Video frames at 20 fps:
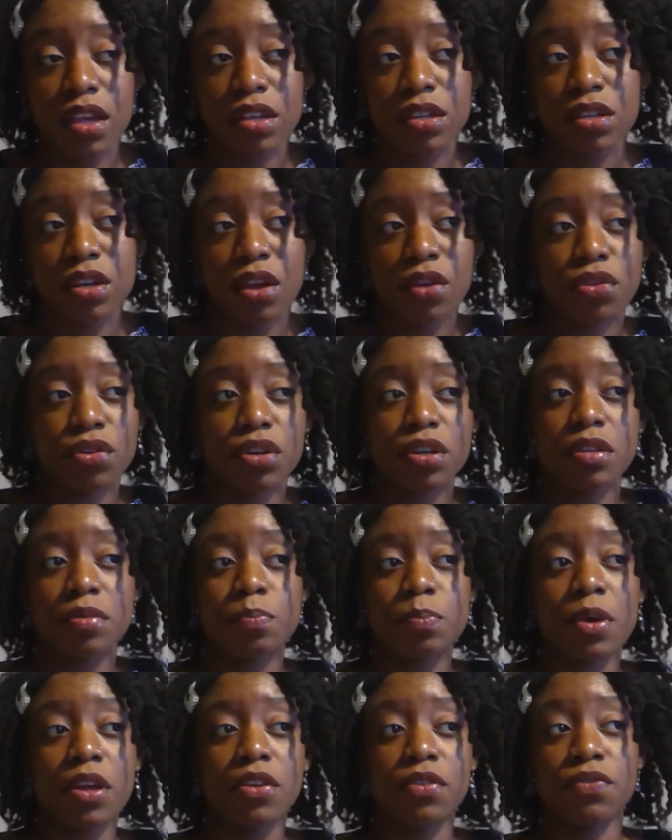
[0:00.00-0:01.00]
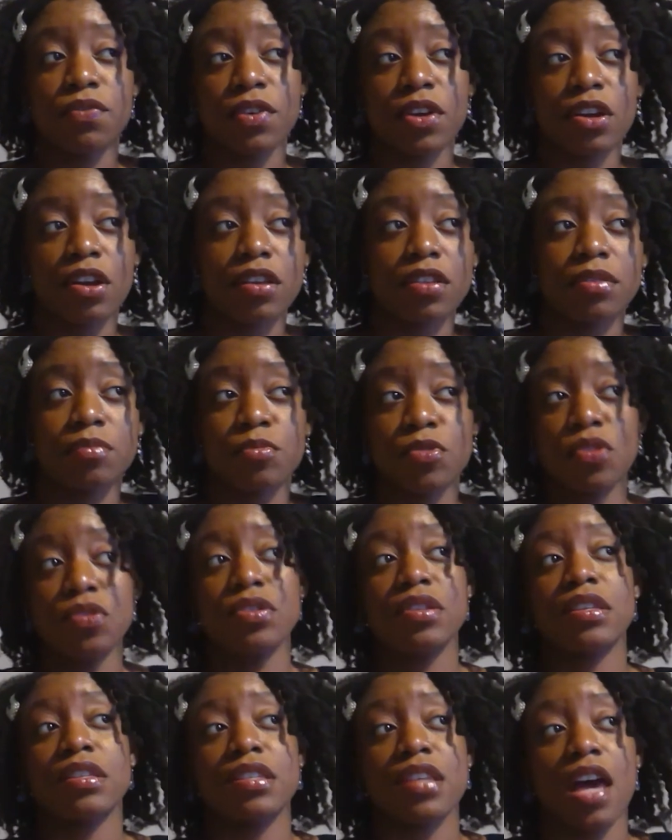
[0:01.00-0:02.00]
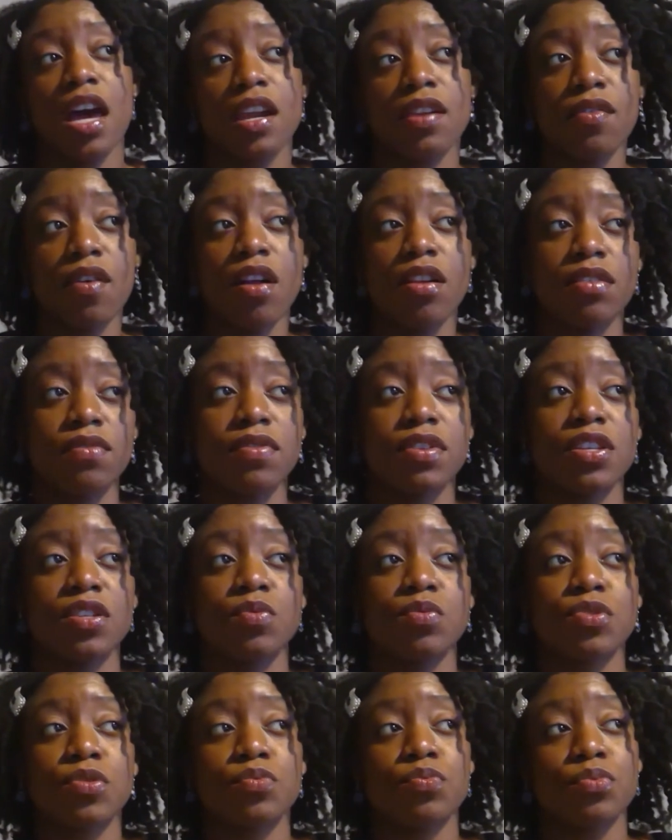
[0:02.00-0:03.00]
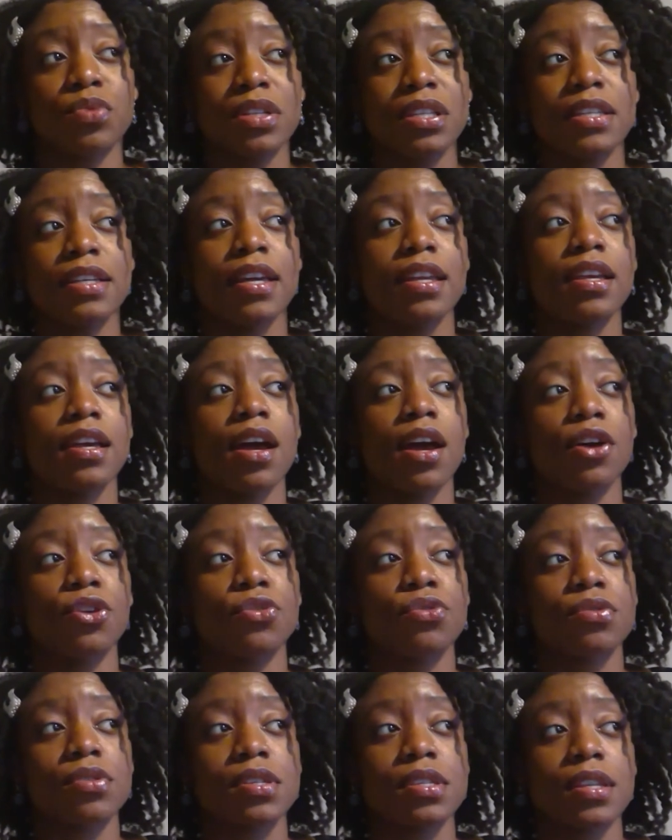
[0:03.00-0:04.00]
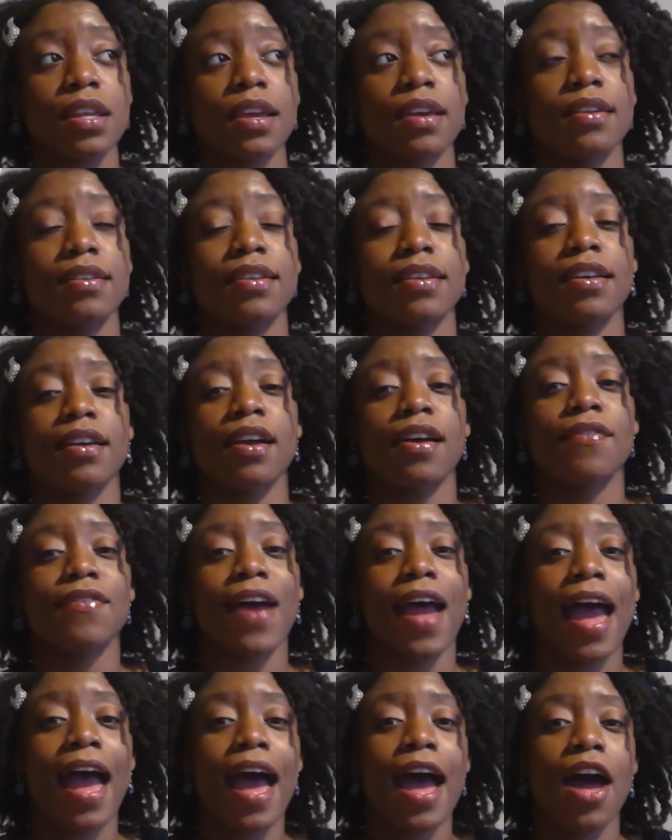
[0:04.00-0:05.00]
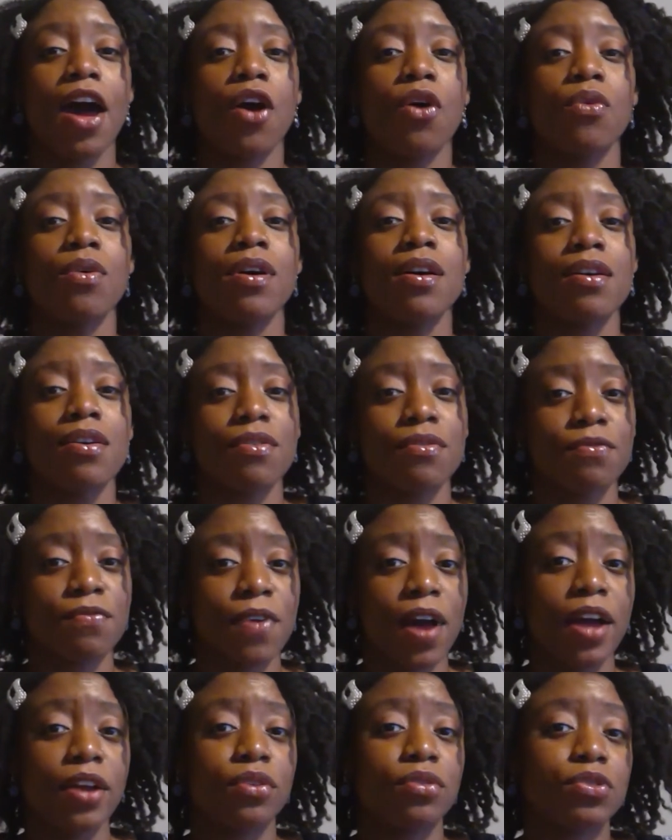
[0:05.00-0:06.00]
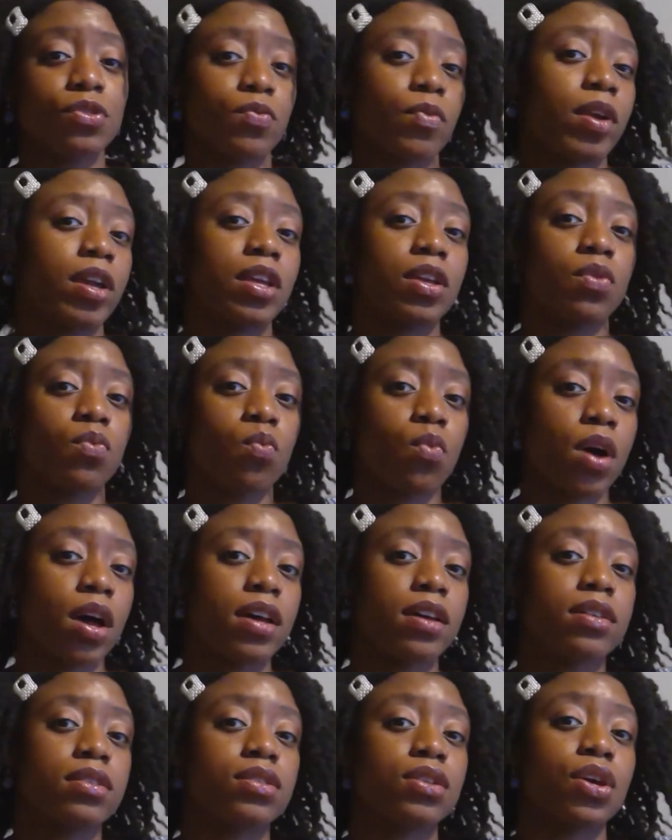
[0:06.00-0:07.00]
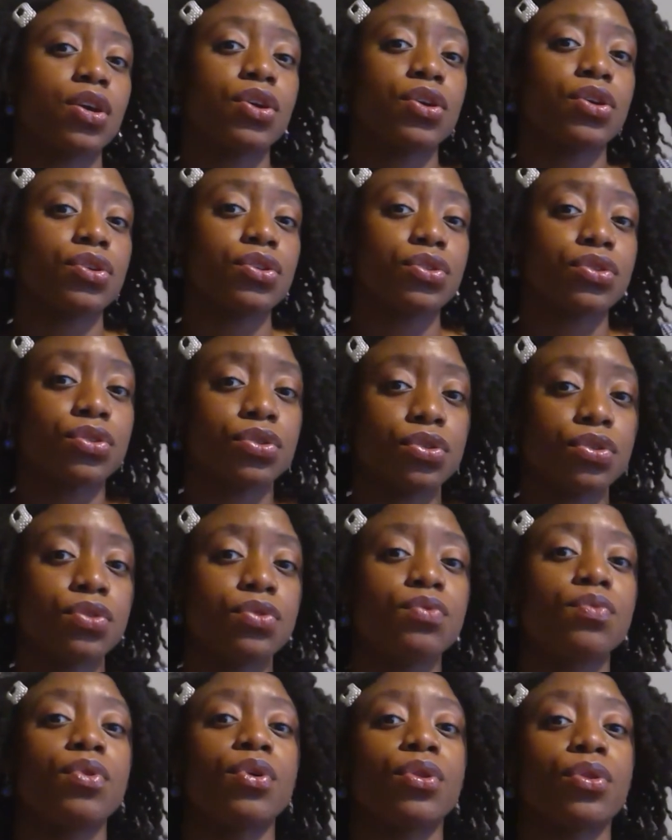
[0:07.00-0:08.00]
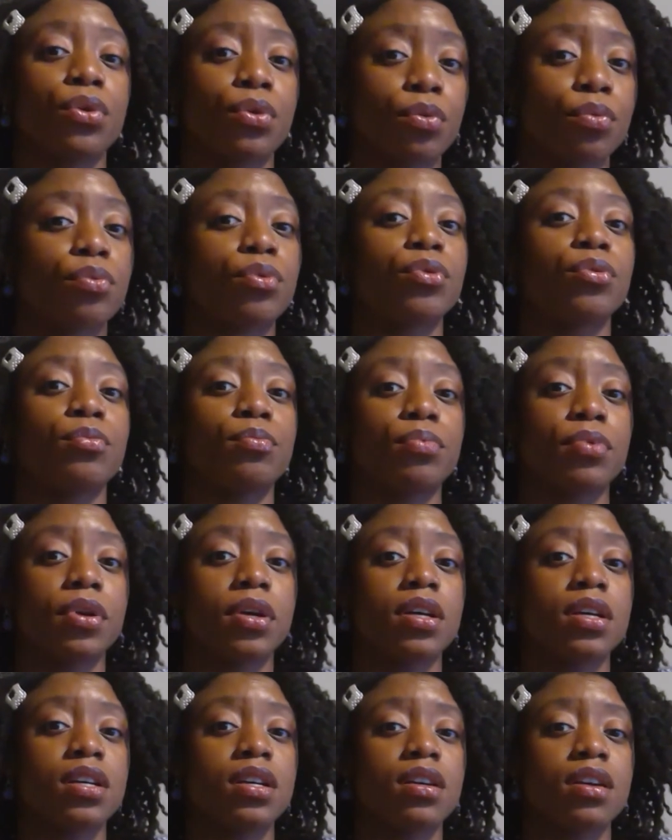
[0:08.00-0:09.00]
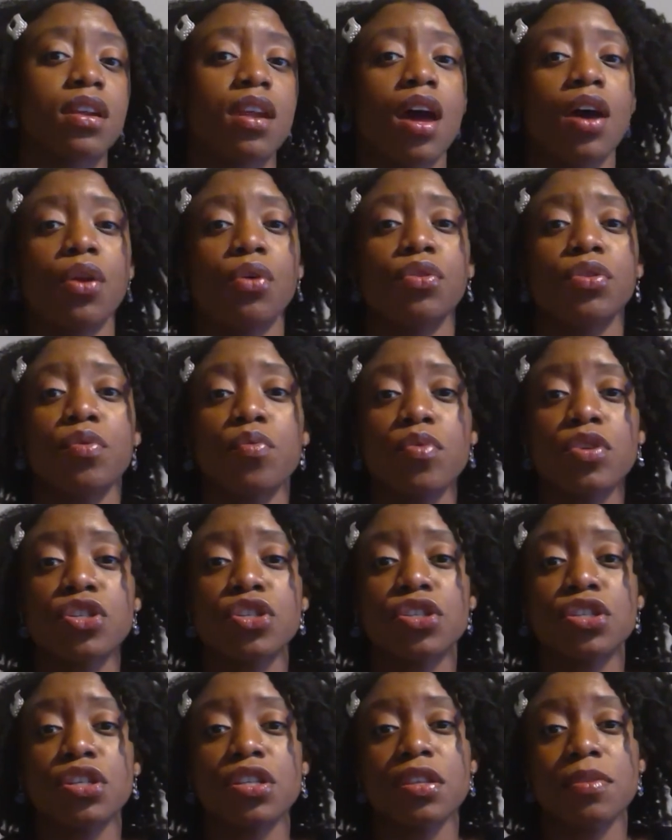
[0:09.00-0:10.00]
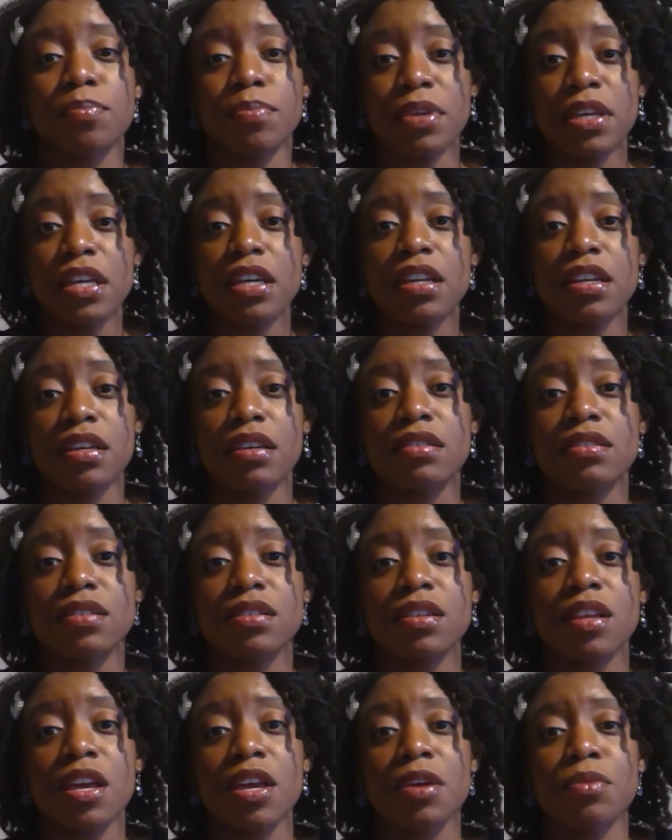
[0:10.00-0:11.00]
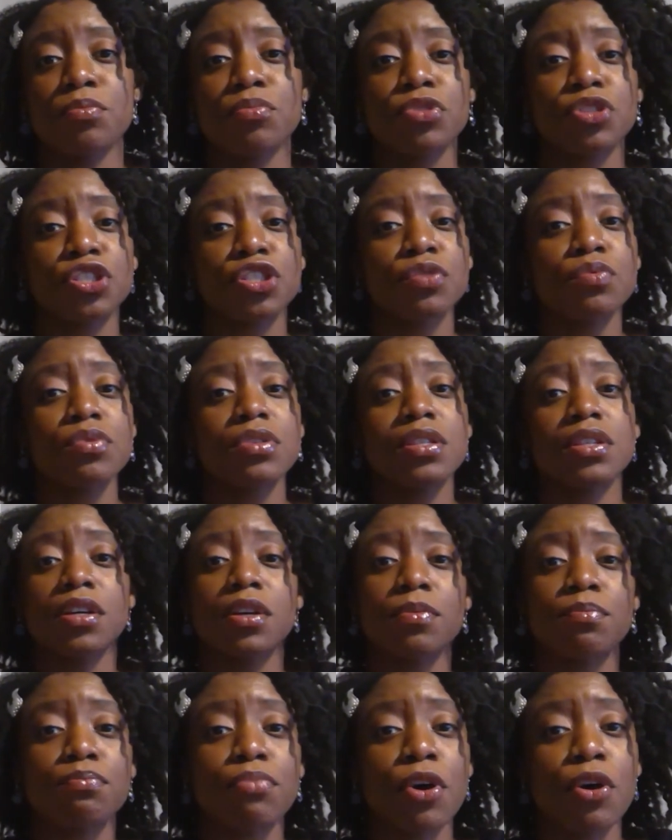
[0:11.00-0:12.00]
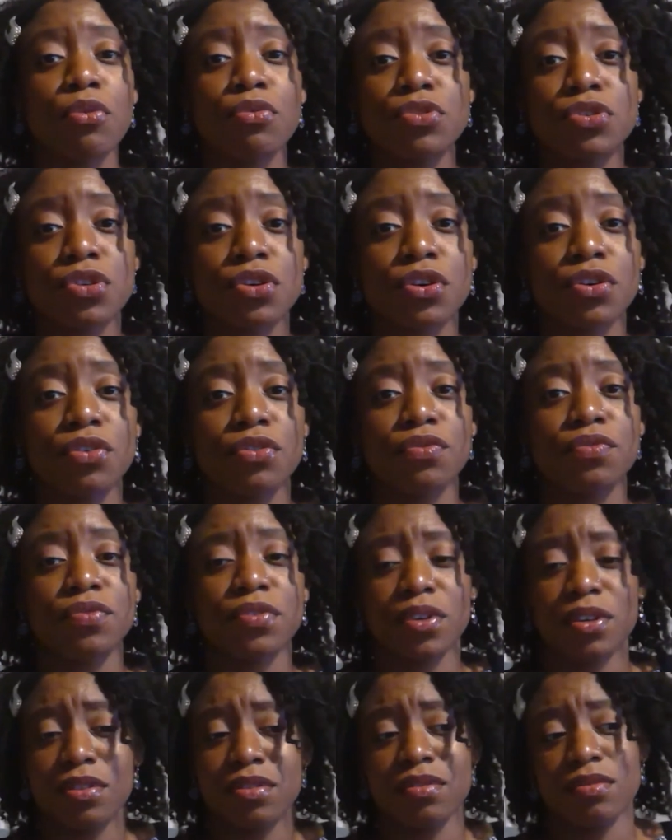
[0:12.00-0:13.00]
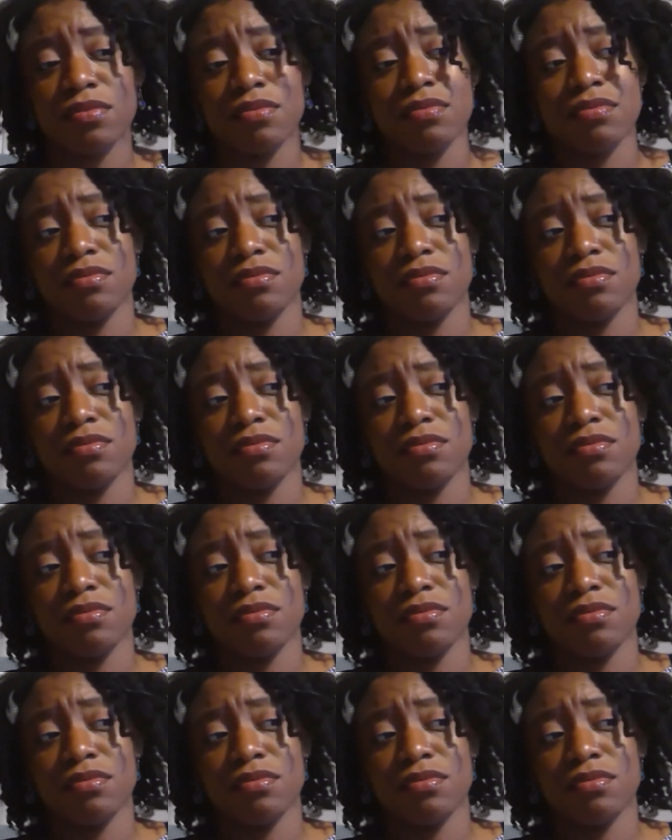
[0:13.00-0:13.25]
Another good benefit on the music side of all of this was really getting an understanding of how vital Twinkie was to the group. Not only was she the pianist, but she was the composer for